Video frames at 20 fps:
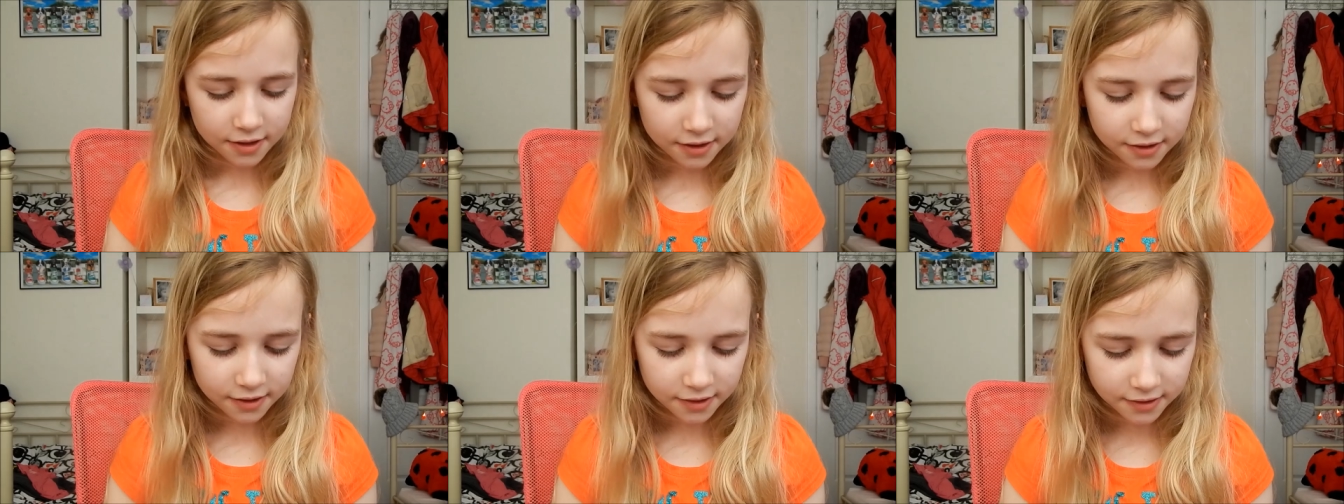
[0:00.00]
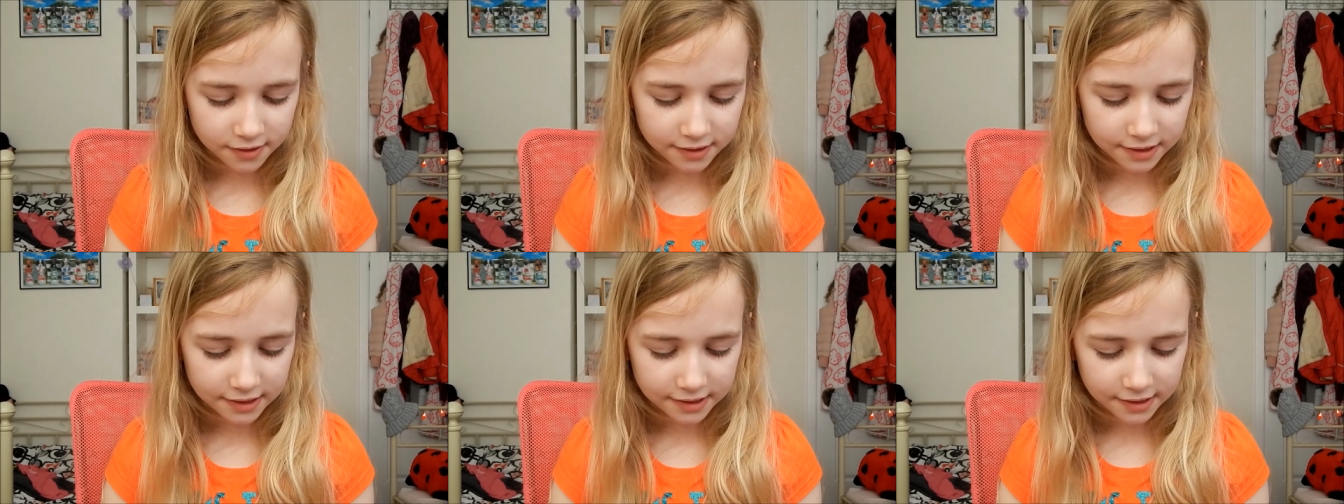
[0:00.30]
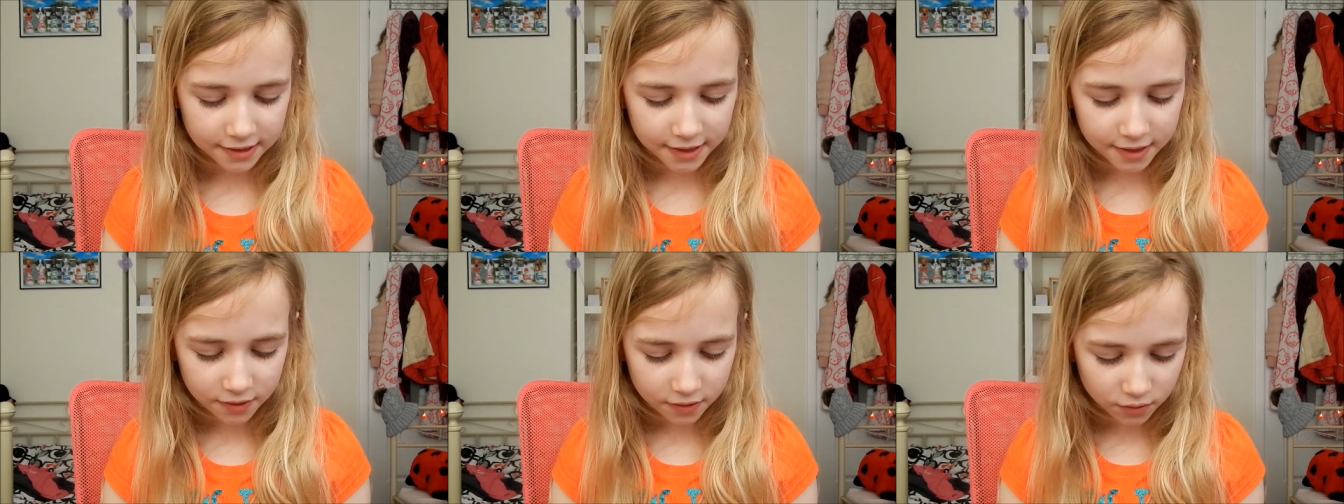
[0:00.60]
because there's
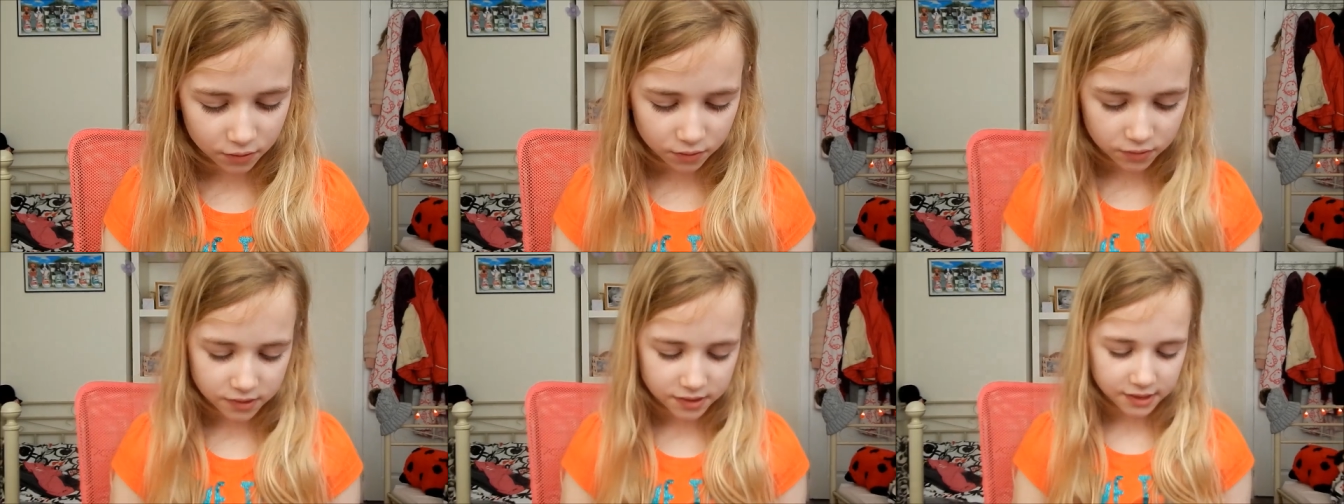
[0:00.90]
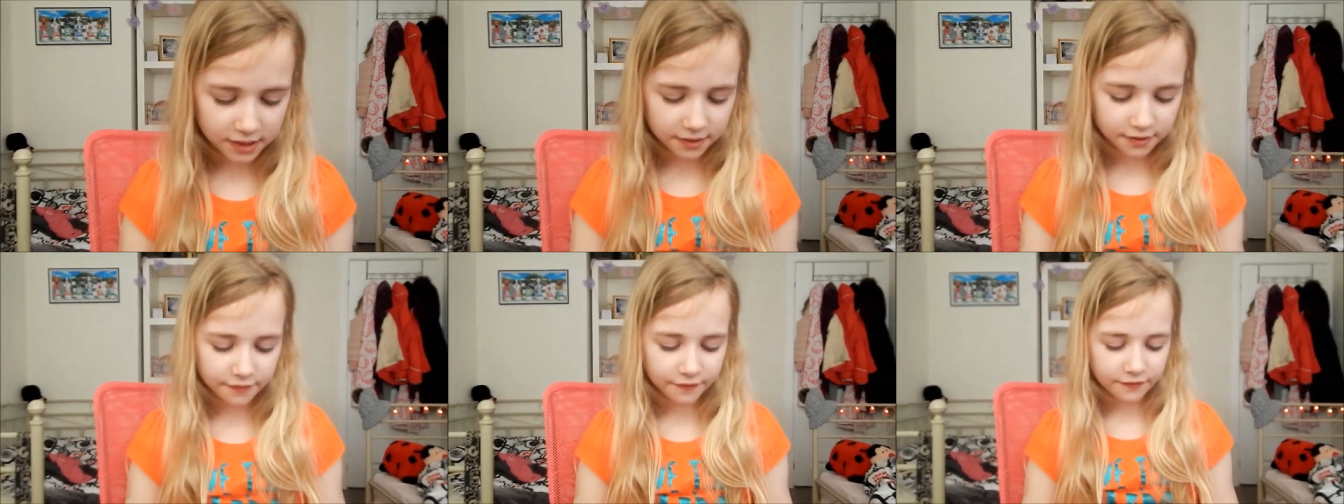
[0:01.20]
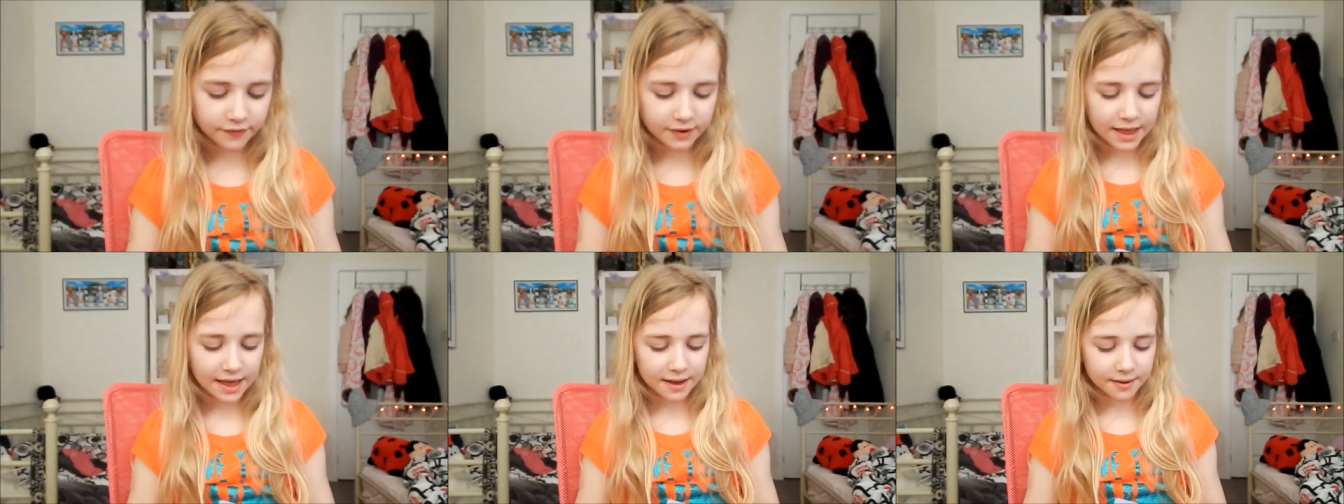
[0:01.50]
like horses,
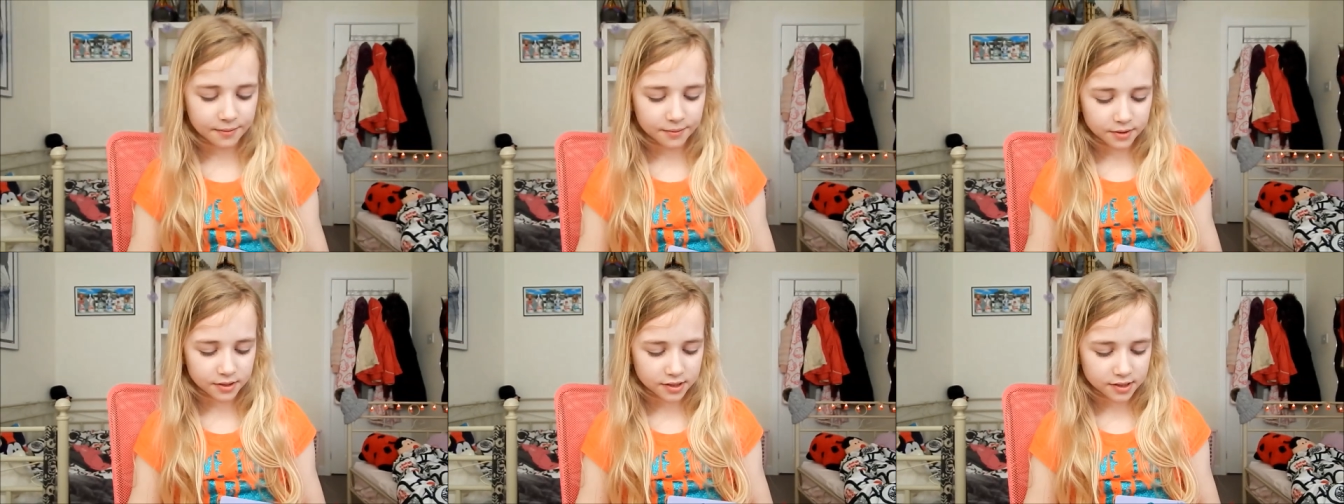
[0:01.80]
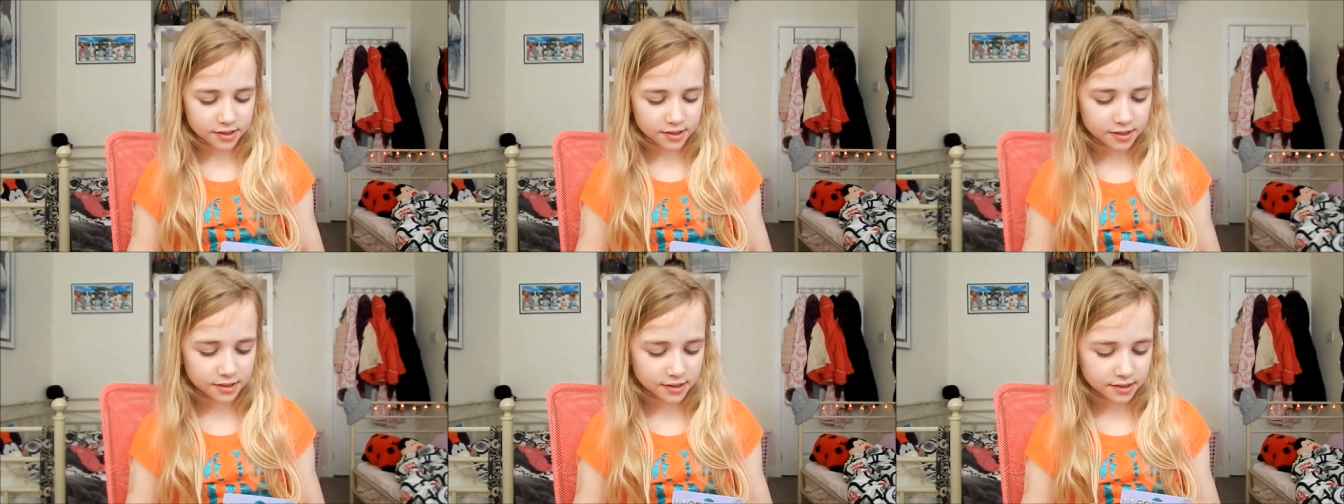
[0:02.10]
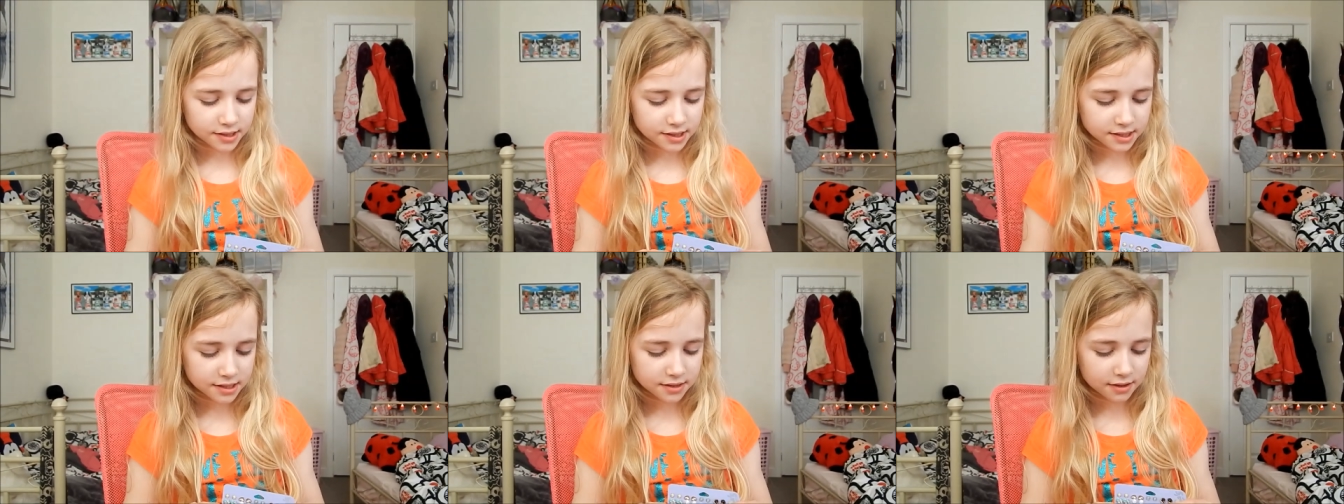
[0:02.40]
flowers,
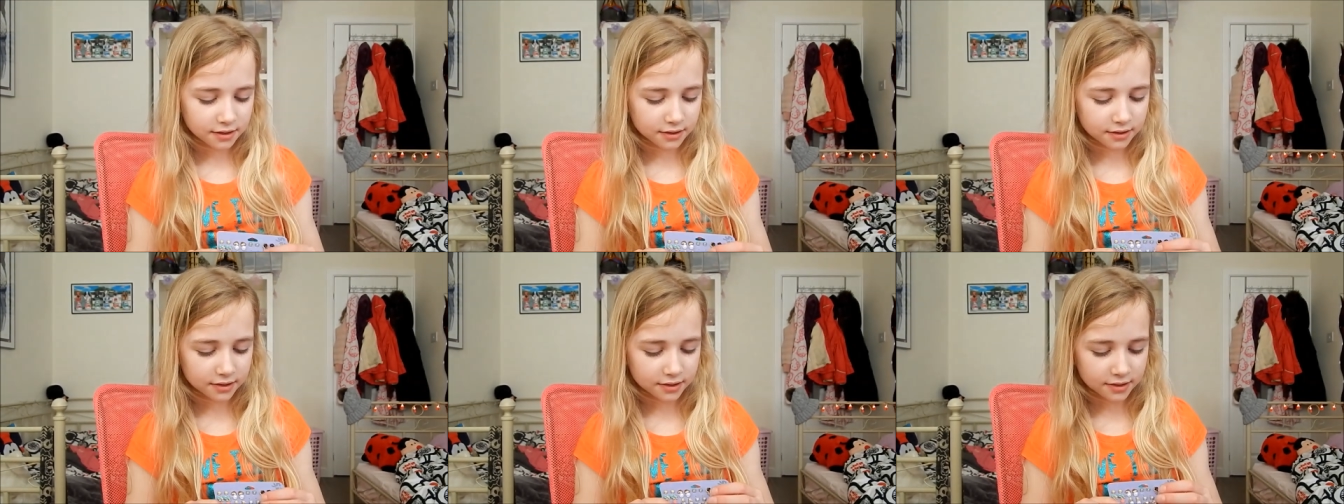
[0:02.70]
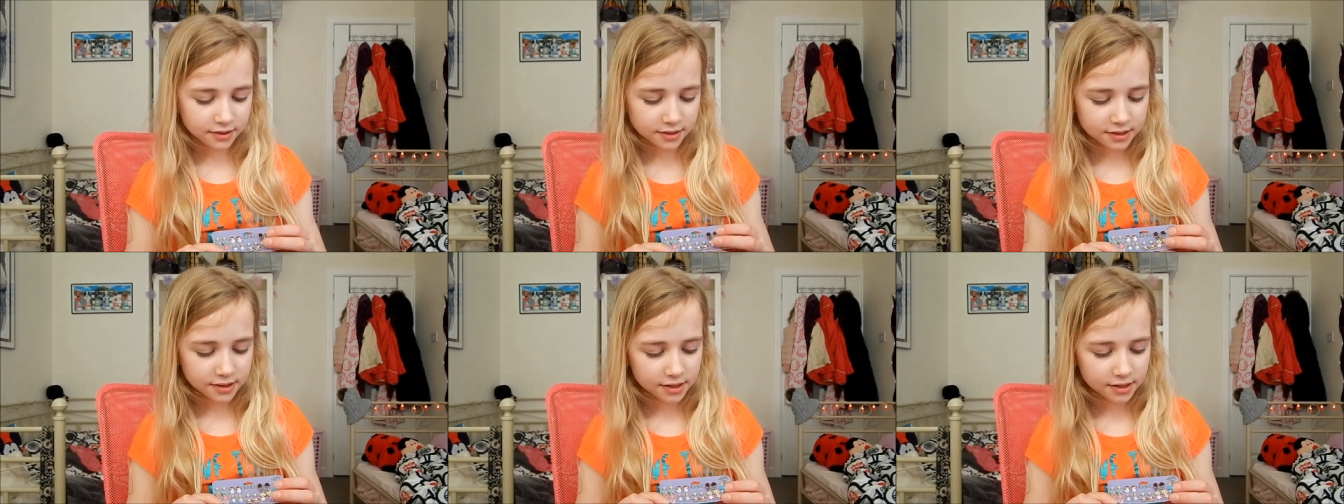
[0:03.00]
stars